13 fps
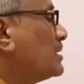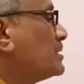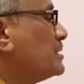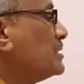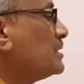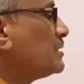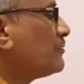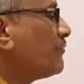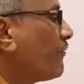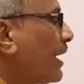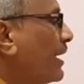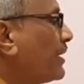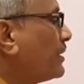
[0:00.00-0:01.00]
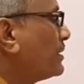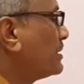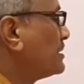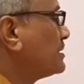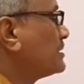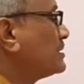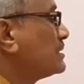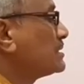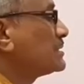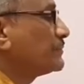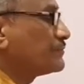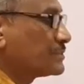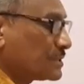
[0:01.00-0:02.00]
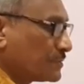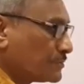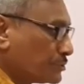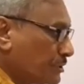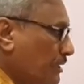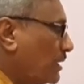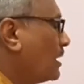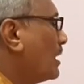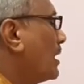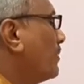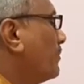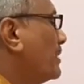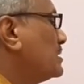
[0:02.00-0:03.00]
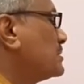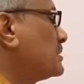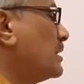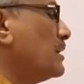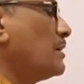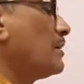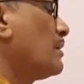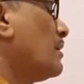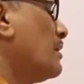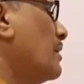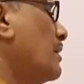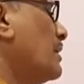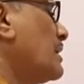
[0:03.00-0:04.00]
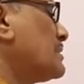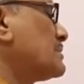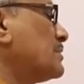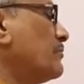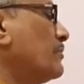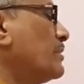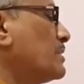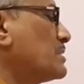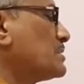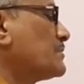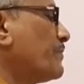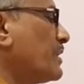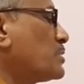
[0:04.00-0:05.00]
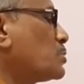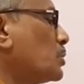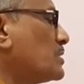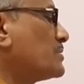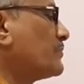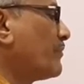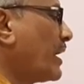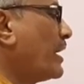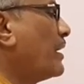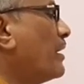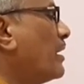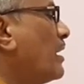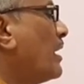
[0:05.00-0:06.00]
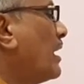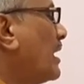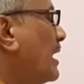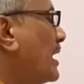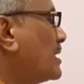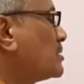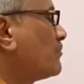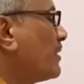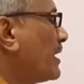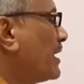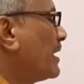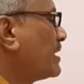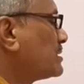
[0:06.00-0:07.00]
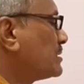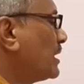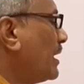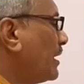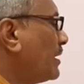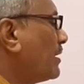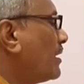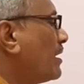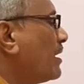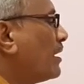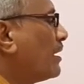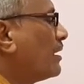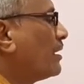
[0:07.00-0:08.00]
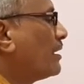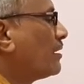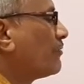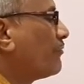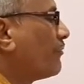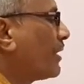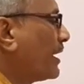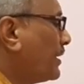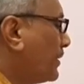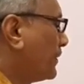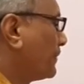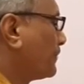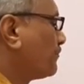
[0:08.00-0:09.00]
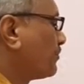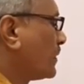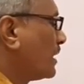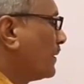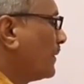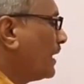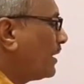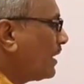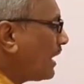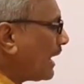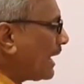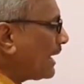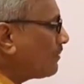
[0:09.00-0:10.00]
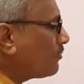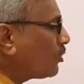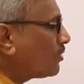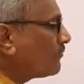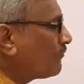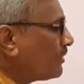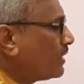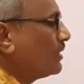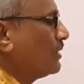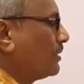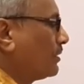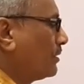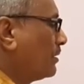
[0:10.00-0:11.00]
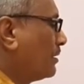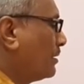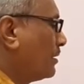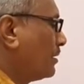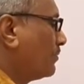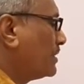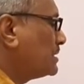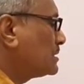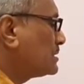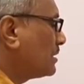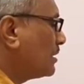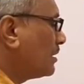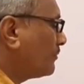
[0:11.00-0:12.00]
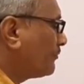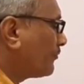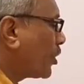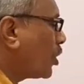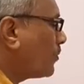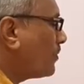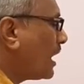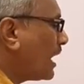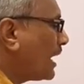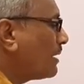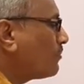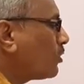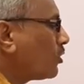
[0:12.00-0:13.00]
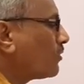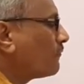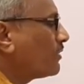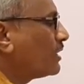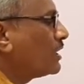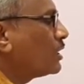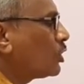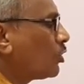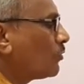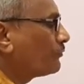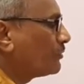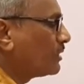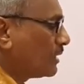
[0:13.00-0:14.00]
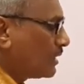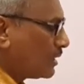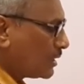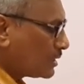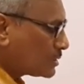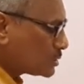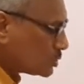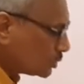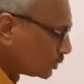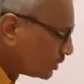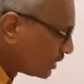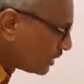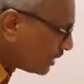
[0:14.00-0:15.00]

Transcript: Dear friend, this is the subscription. Means here he has given the respect to his friend, and that's why he has said here, dear friend. Then I am confident, means from I am confident of to